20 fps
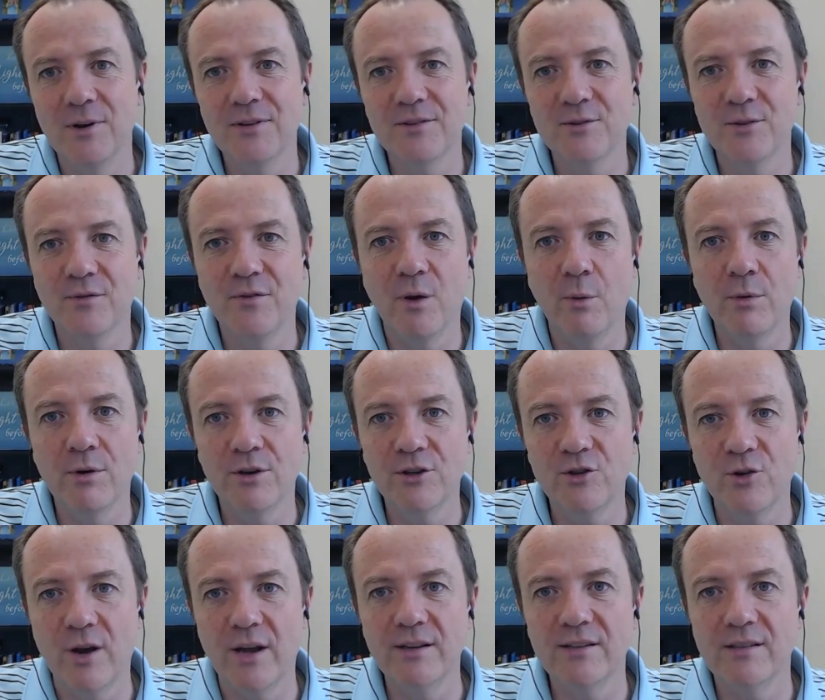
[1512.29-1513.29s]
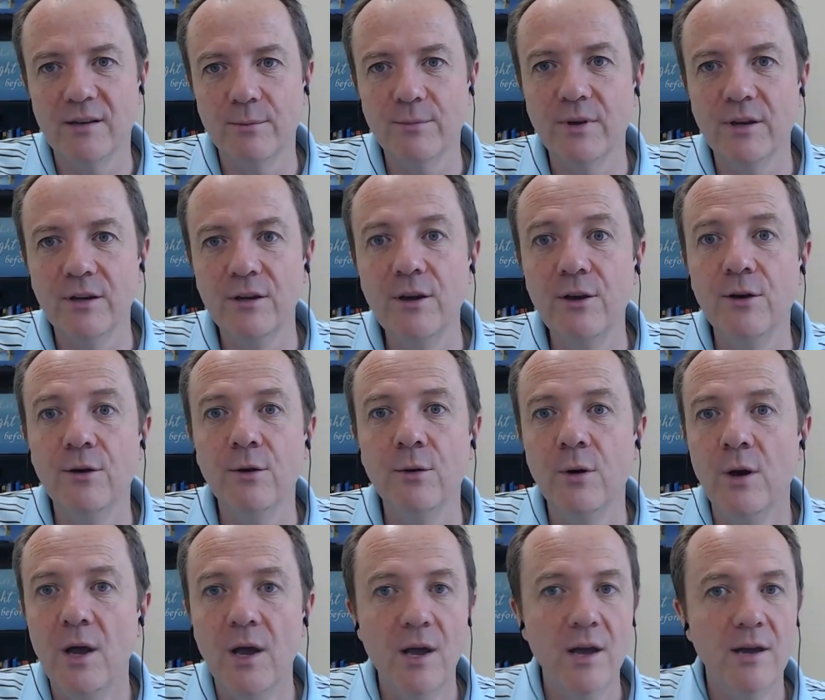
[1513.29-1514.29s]
So if I want to try something new,
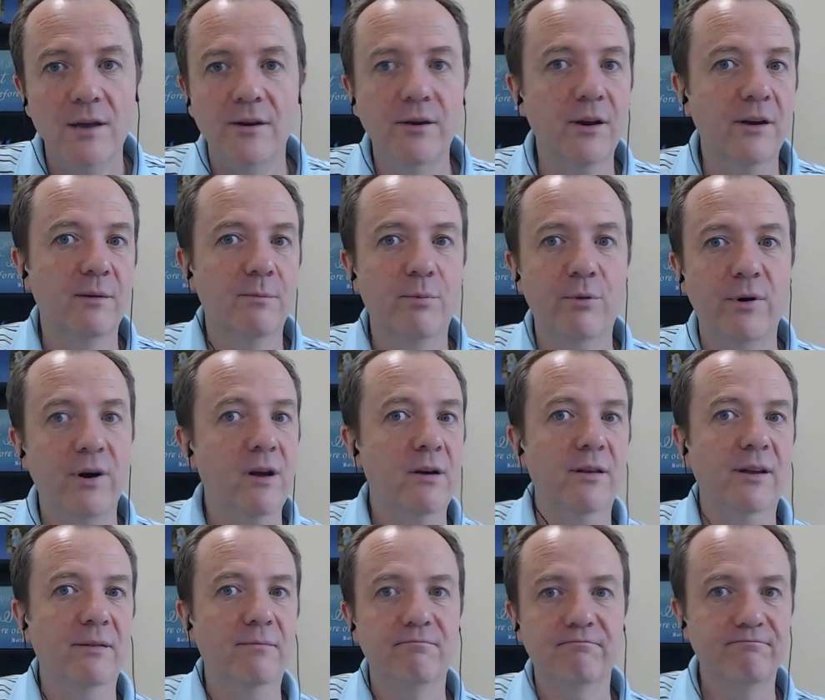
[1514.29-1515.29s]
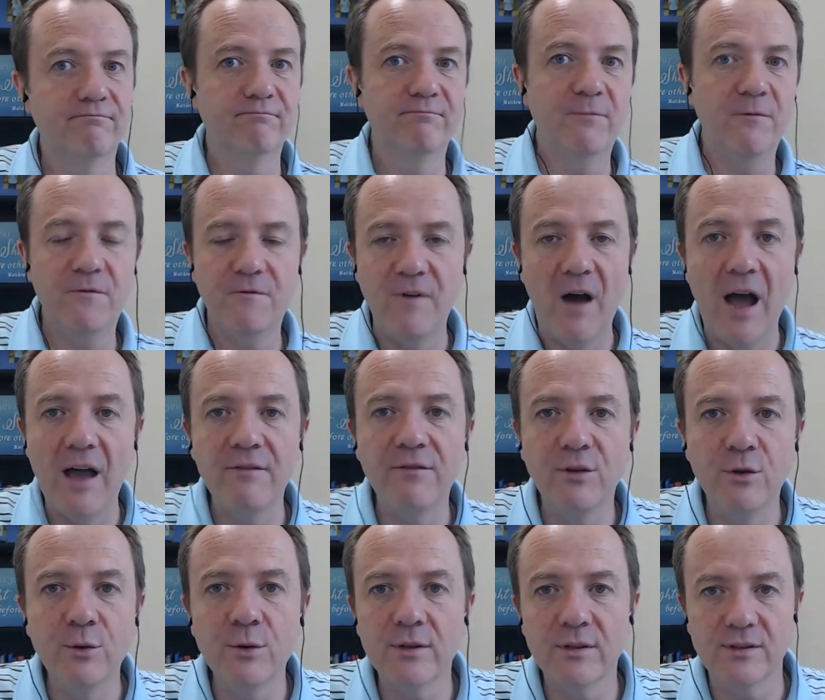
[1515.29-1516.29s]
you know, I can print out like five
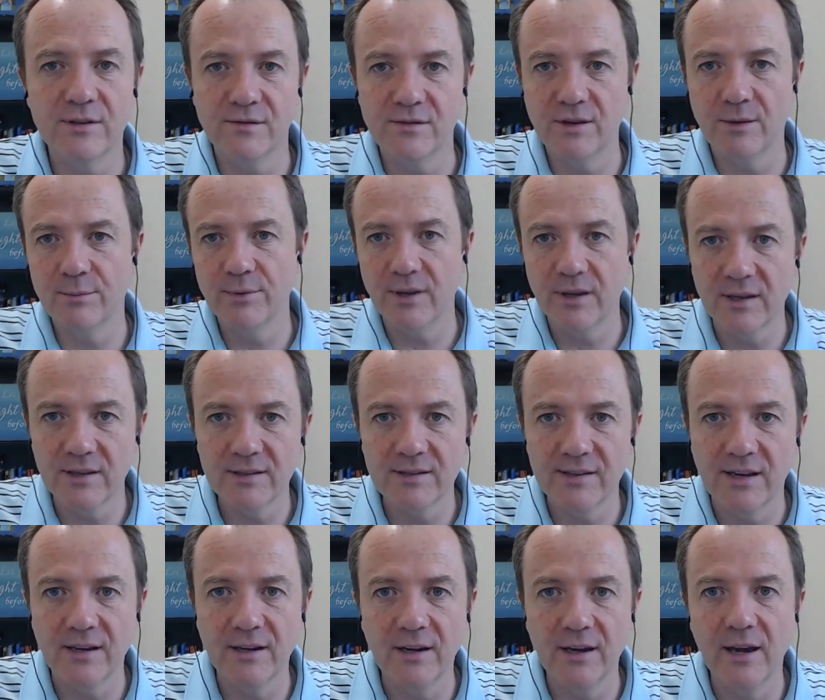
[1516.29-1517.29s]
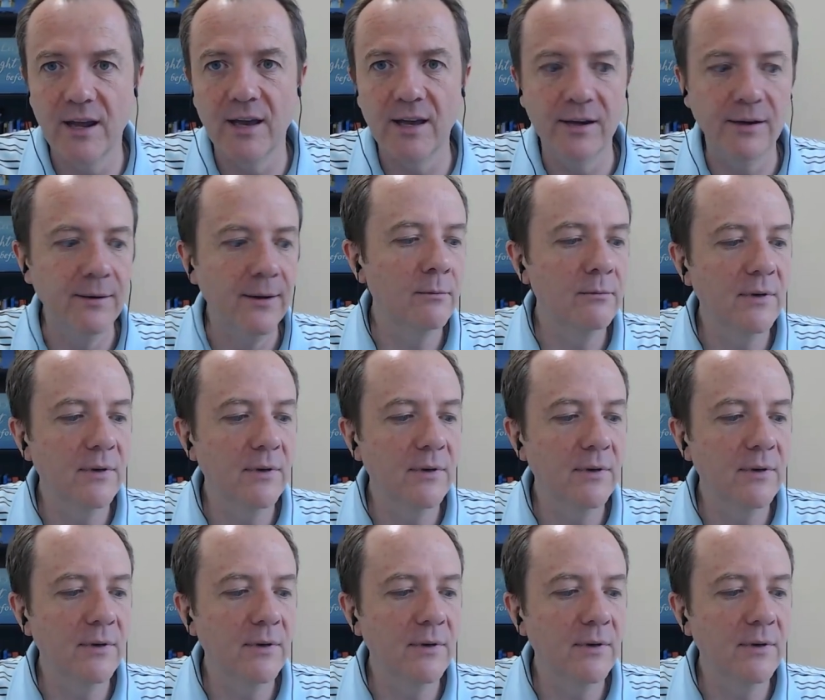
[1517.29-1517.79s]
units of something and send it in.